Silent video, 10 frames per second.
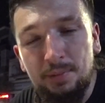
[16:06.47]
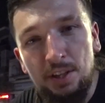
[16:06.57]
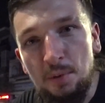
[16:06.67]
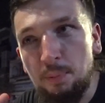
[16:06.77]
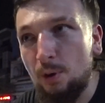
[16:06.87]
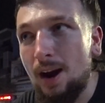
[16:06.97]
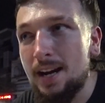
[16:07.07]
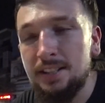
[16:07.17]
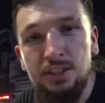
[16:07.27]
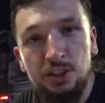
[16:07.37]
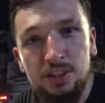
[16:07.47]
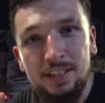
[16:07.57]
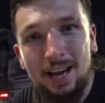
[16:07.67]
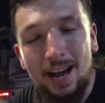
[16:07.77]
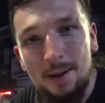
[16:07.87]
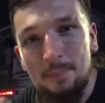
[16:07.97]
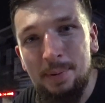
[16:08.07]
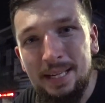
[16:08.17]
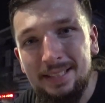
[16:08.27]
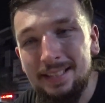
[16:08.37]
and the price, you just can't
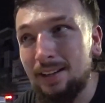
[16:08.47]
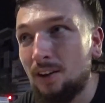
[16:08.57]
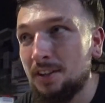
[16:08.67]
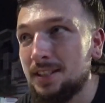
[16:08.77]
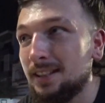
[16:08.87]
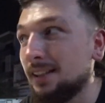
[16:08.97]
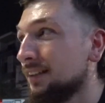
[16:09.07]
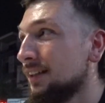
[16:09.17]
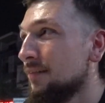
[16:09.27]
beat it, honestly.